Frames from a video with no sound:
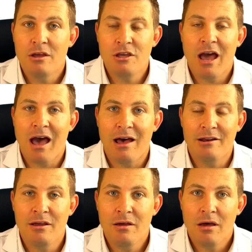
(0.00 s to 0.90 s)
you
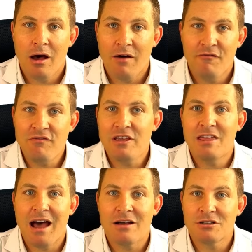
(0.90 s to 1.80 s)
had
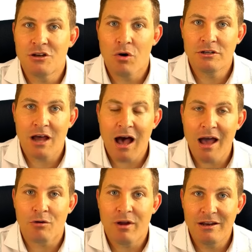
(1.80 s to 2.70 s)
50,000 going to
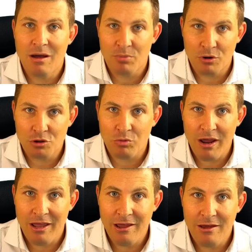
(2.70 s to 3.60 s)
IRA number
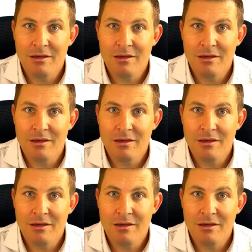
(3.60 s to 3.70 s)
3.